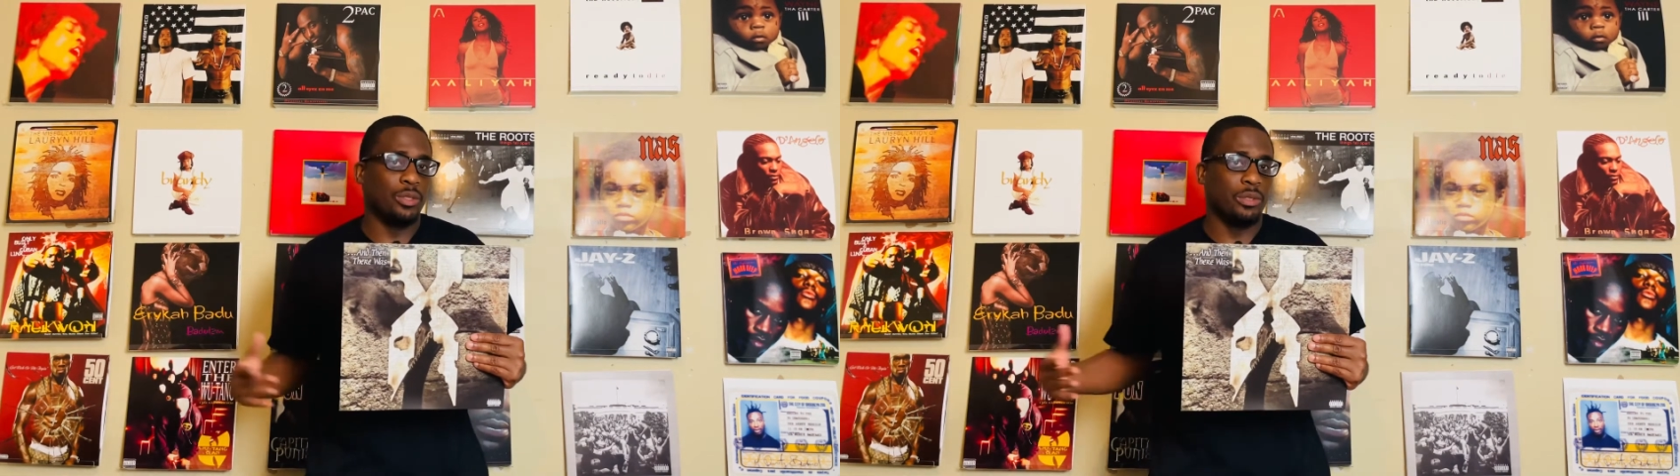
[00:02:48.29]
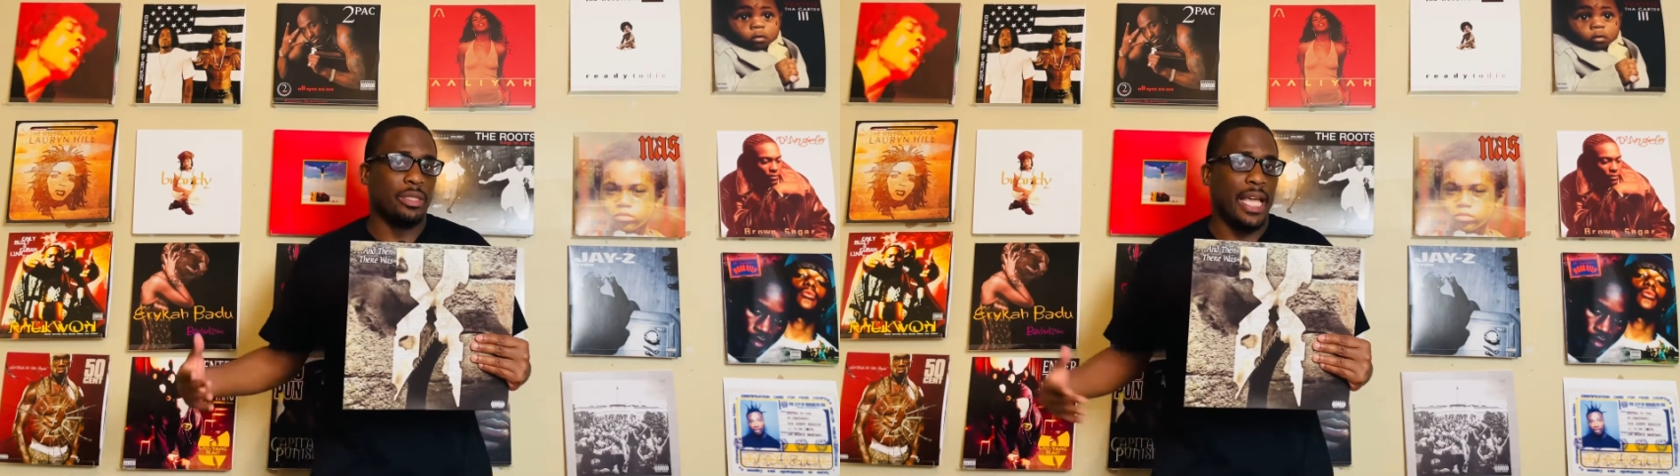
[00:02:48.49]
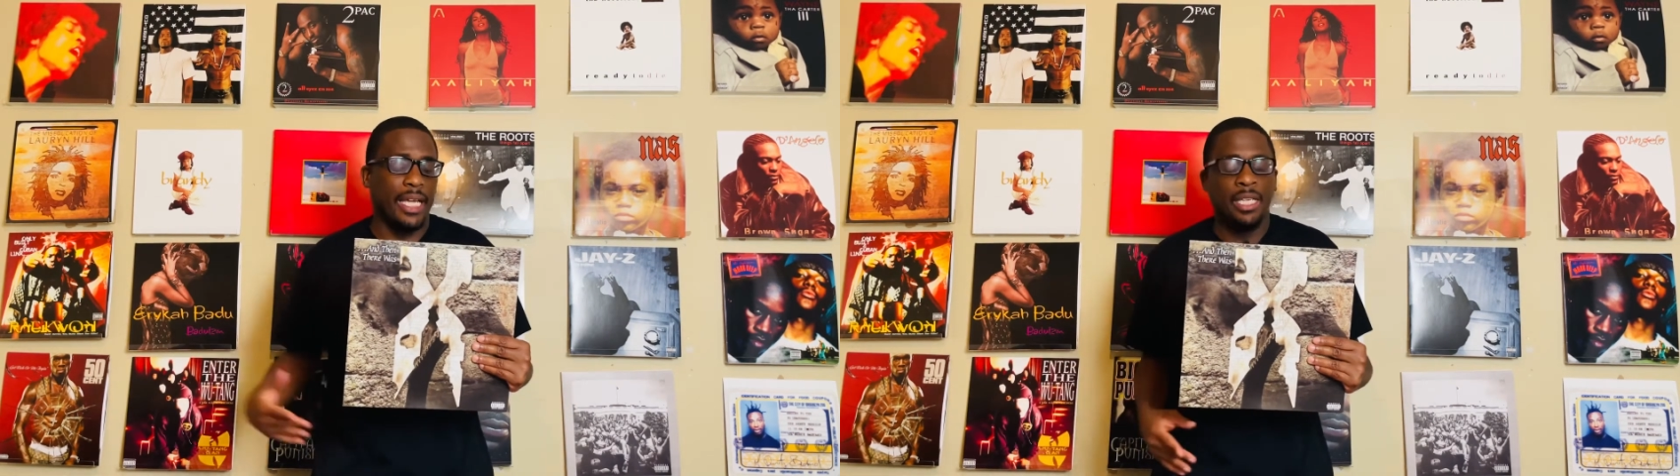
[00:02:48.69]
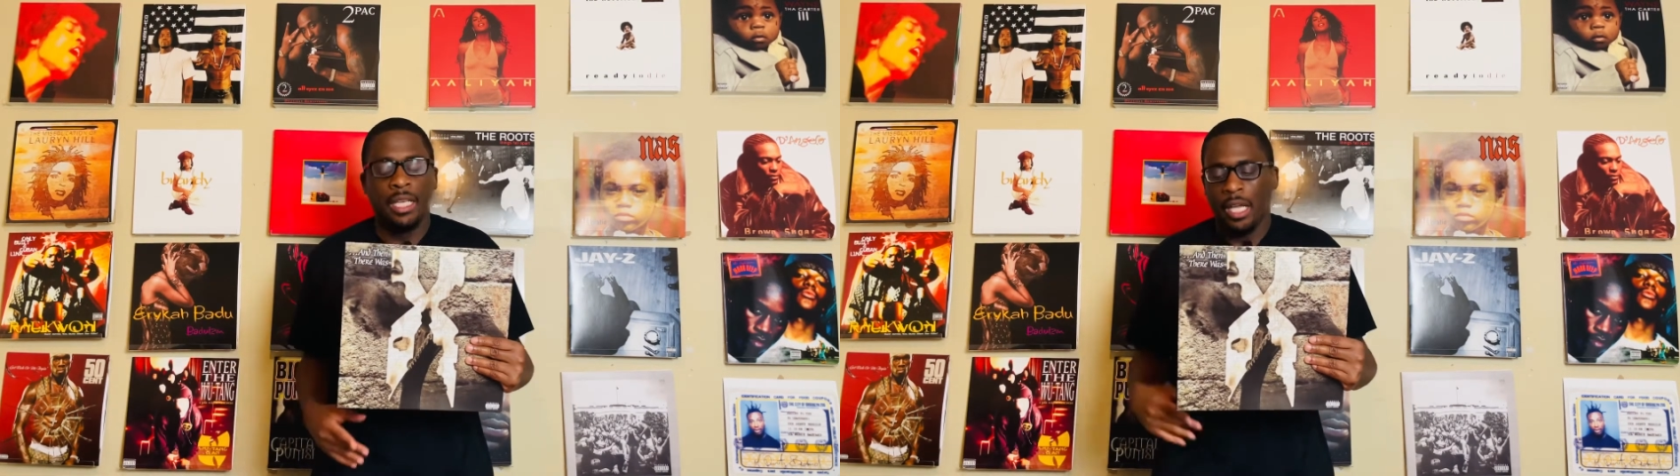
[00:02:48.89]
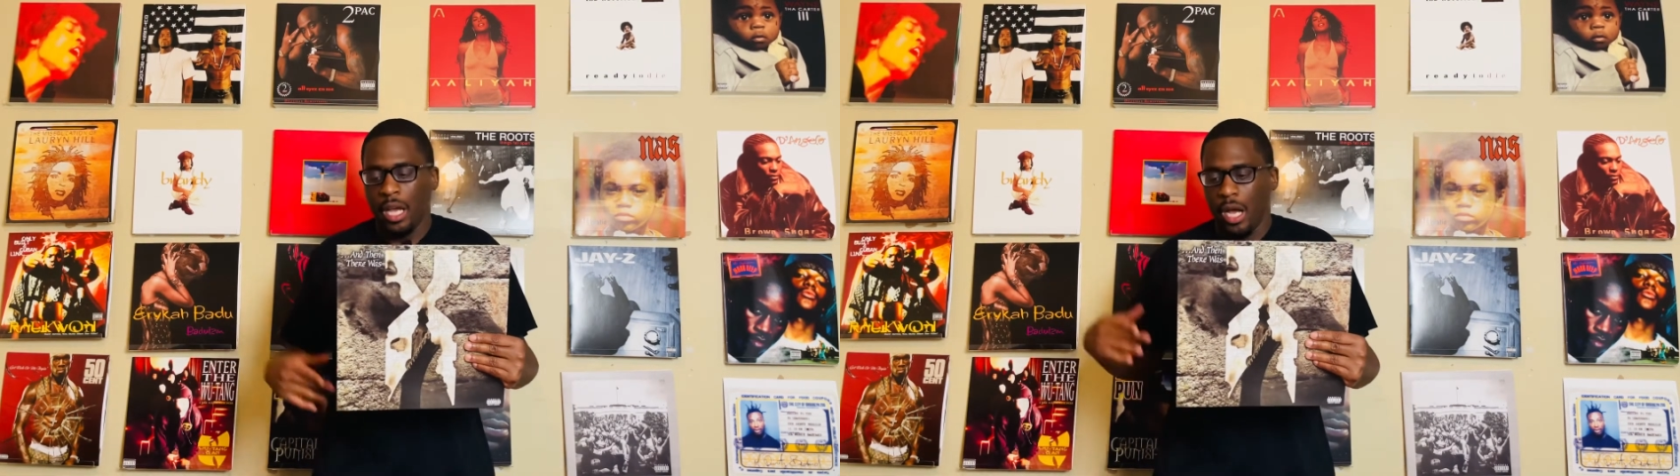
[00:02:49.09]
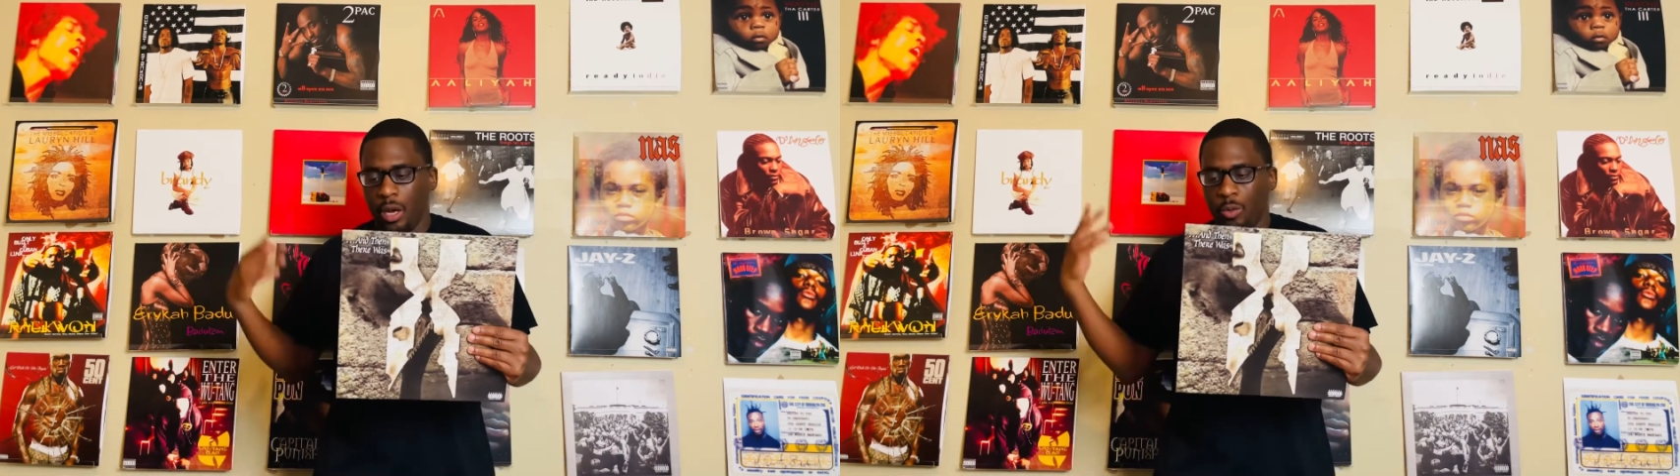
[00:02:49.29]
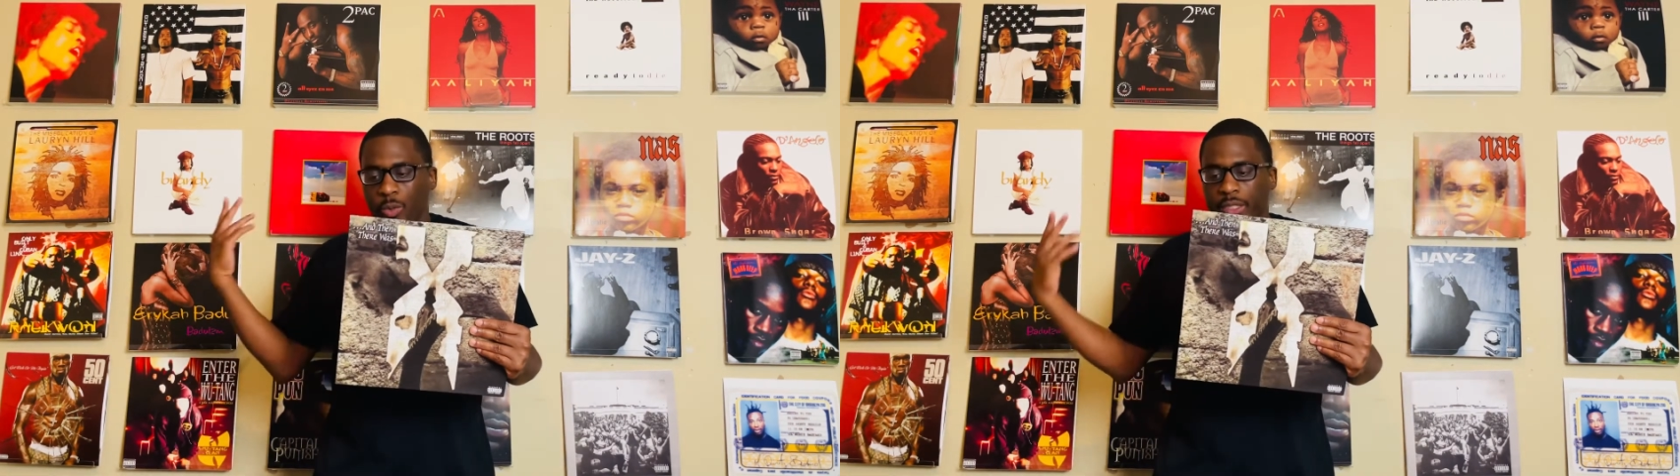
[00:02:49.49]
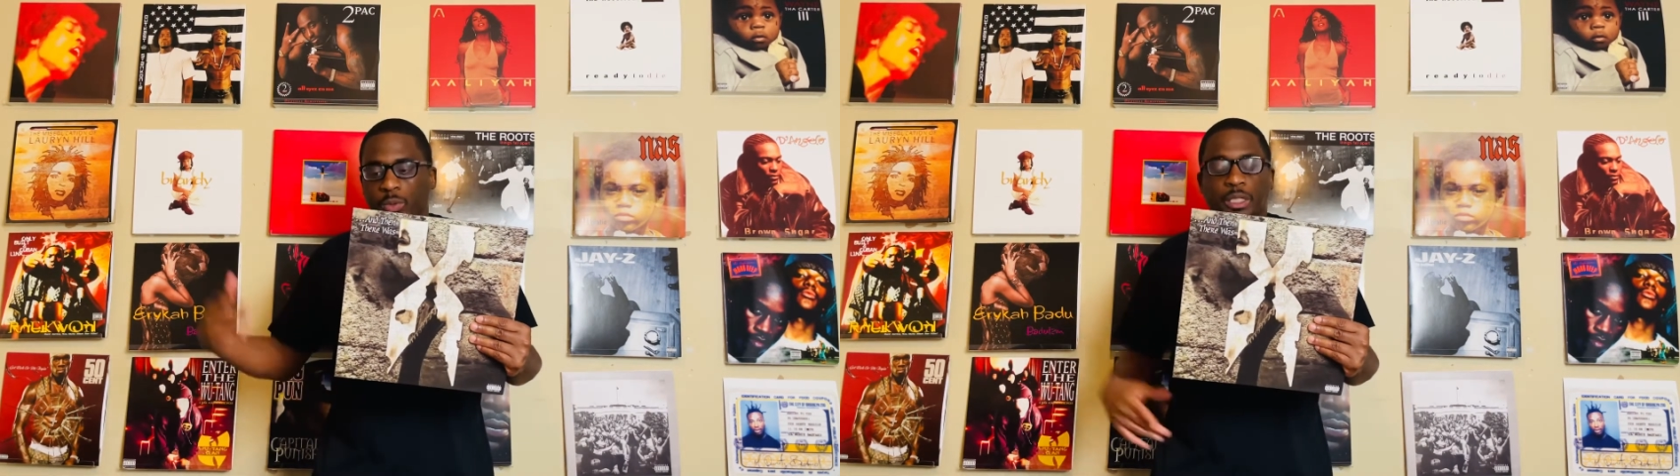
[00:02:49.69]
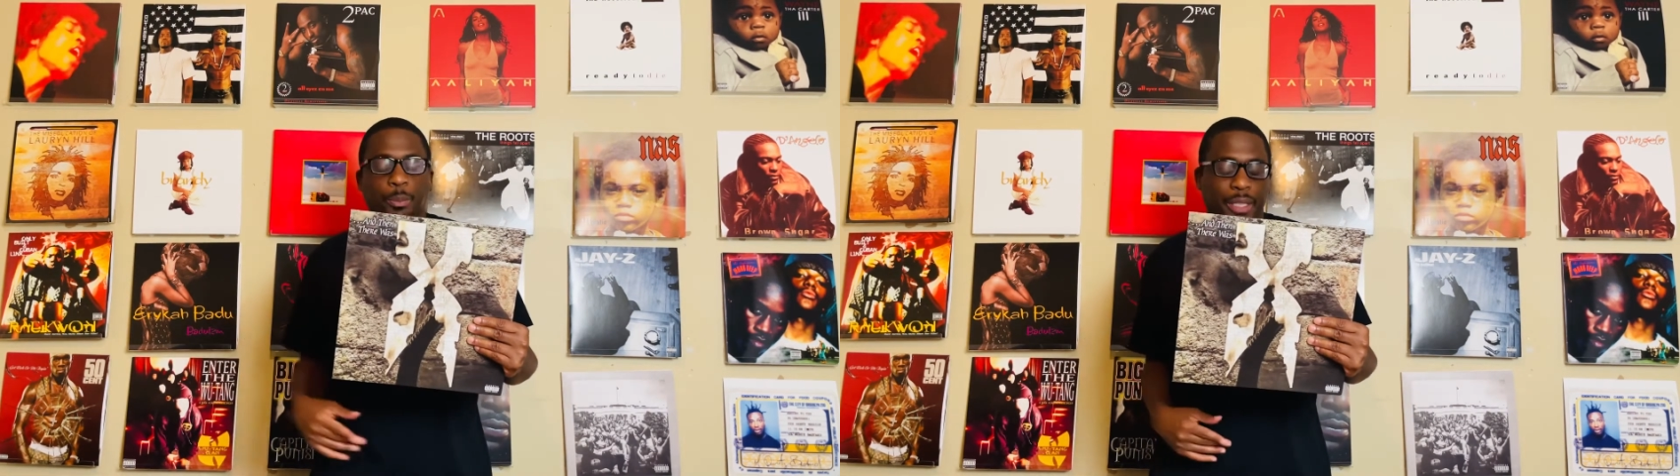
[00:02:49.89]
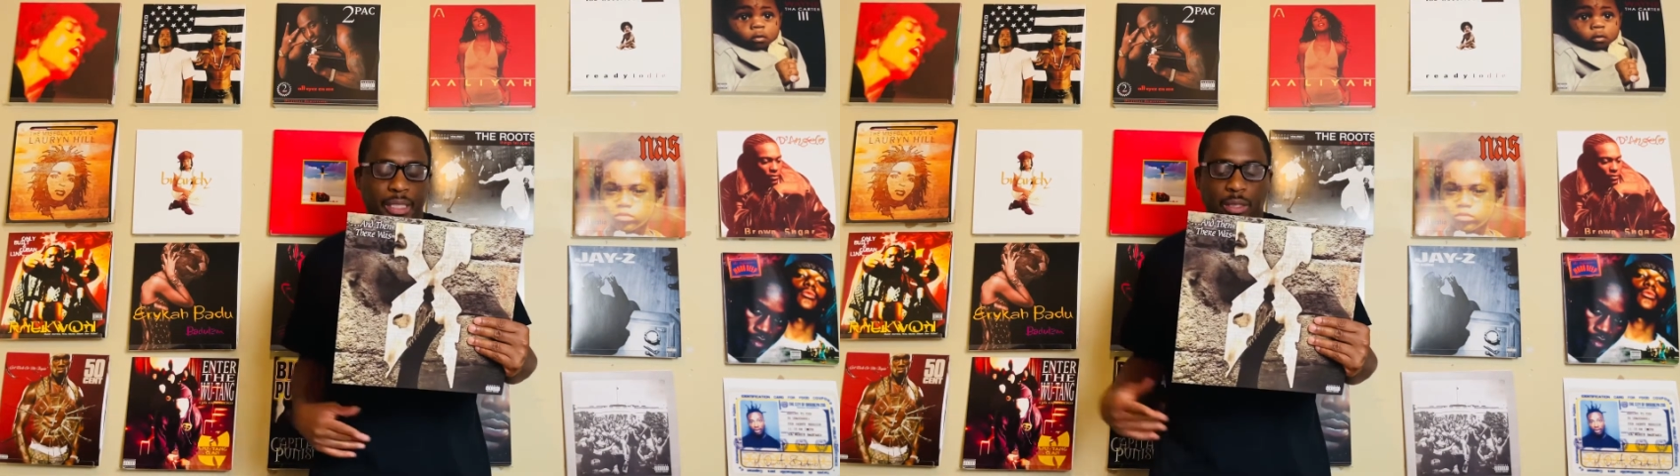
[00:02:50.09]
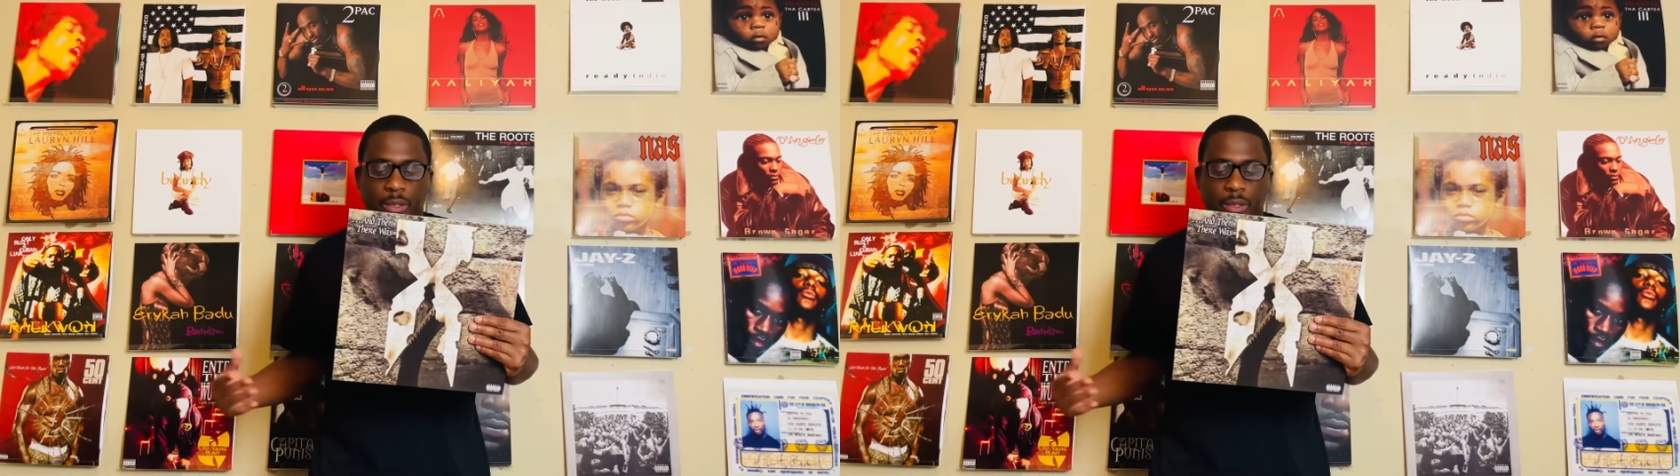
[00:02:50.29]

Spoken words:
to date, with Swiss Beats on the